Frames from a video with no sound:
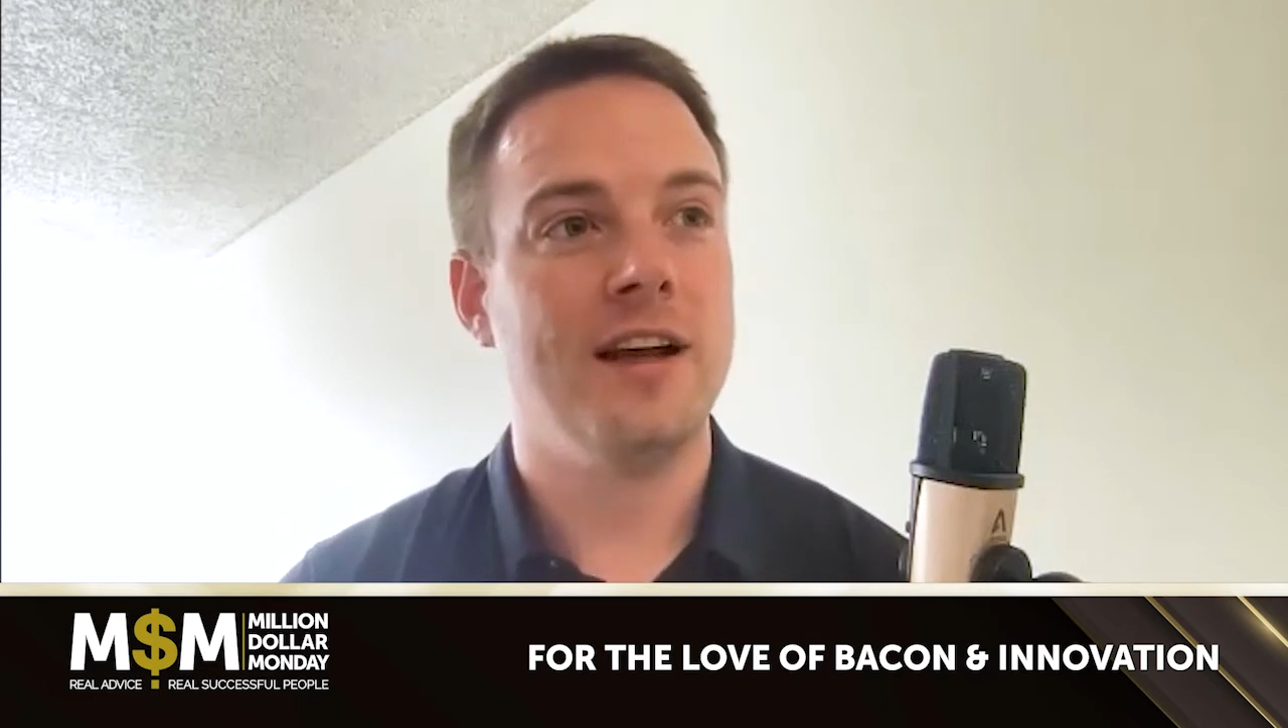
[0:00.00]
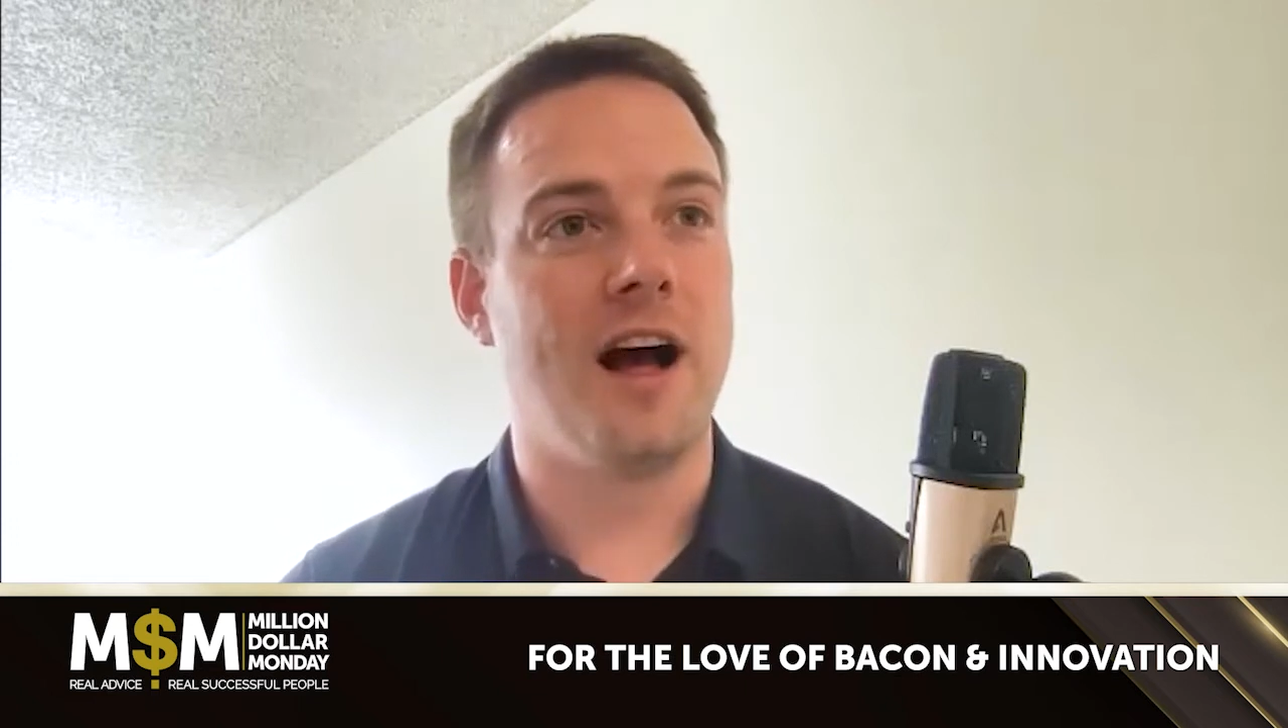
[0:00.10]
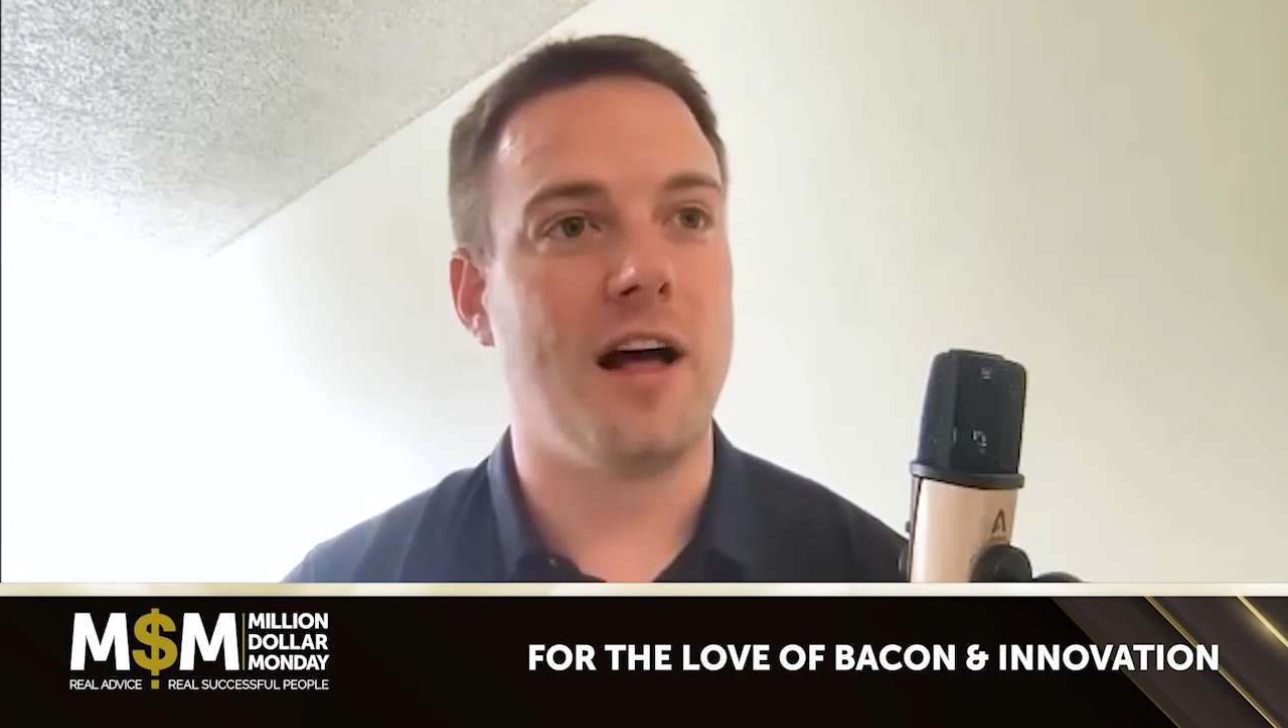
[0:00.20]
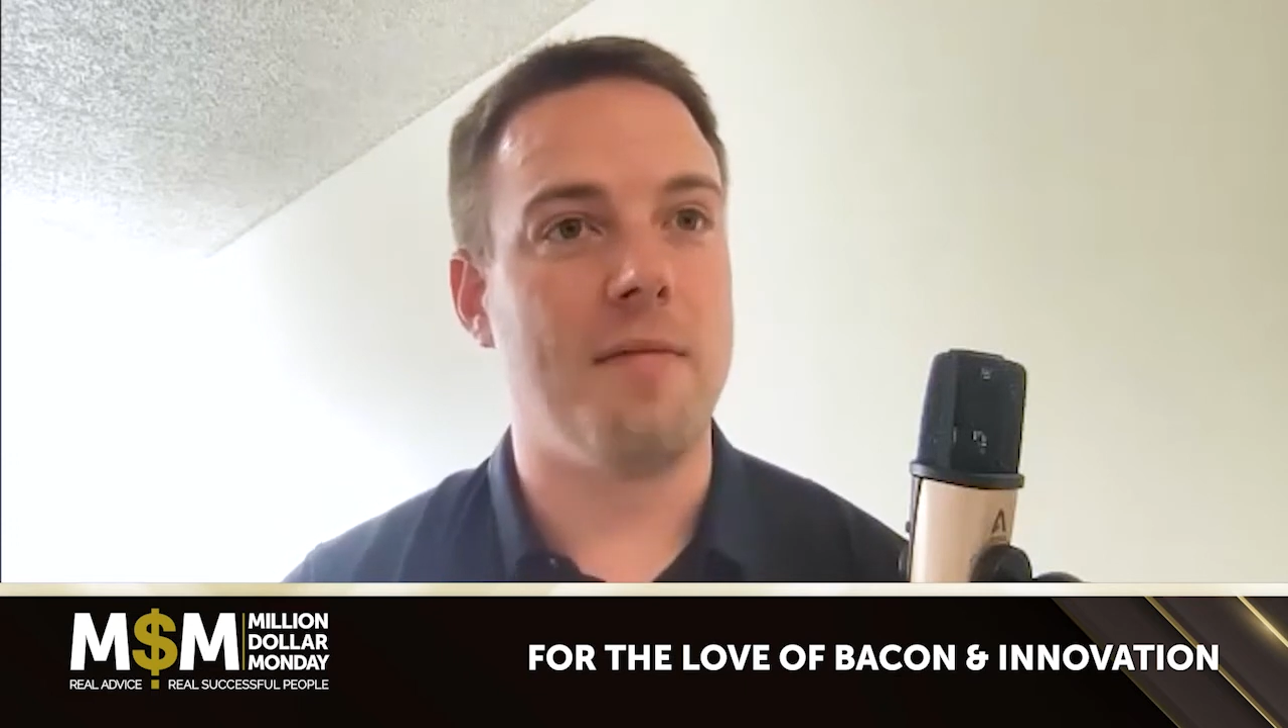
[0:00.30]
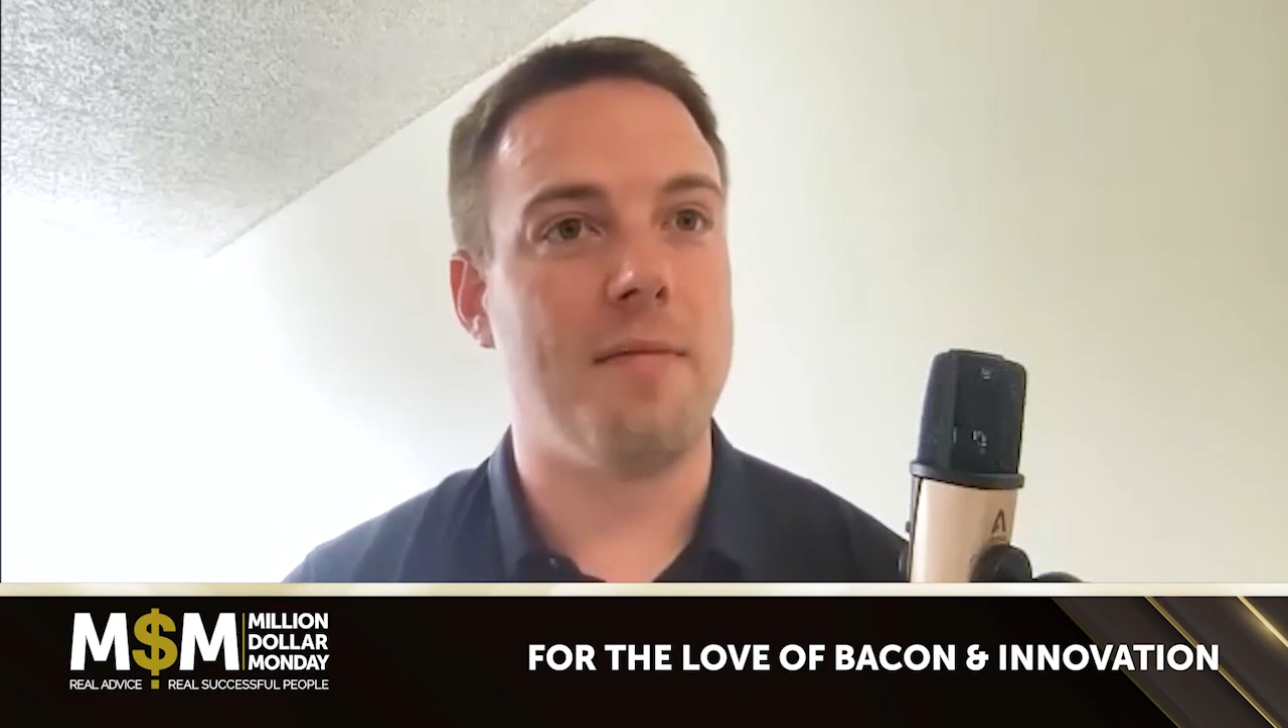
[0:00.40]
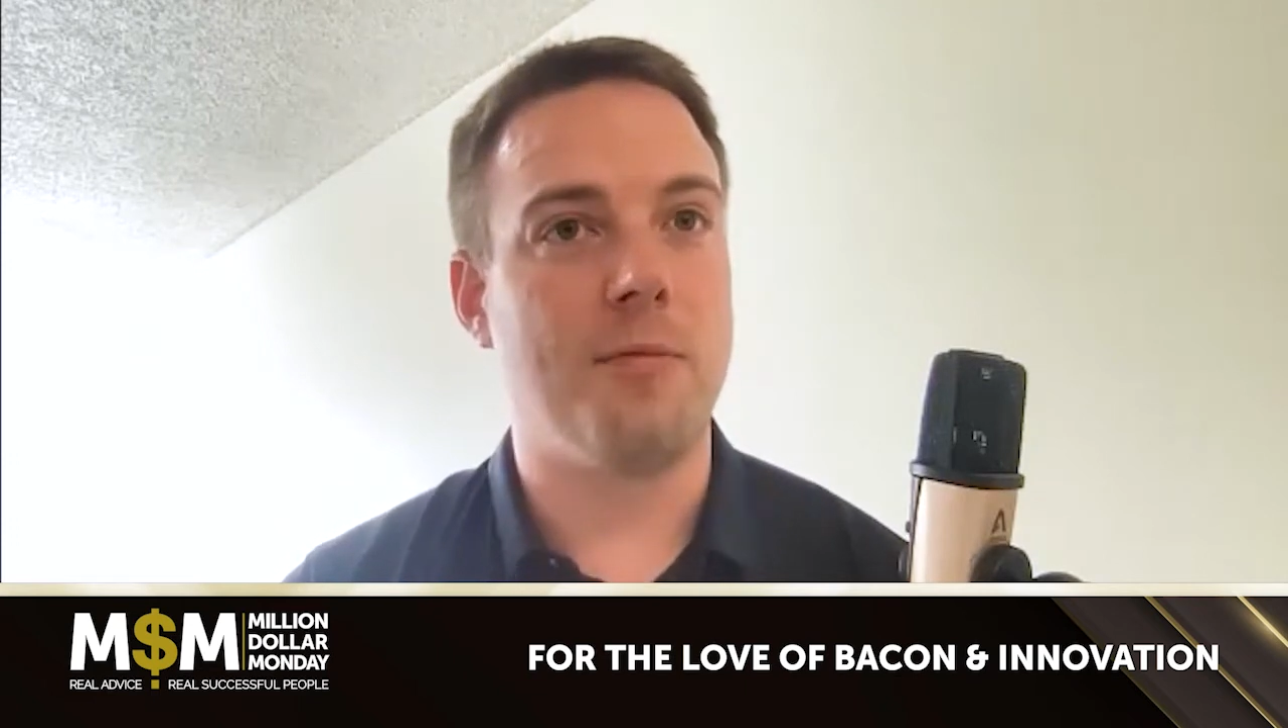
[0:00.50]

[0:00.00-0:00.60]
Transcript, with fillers: uh,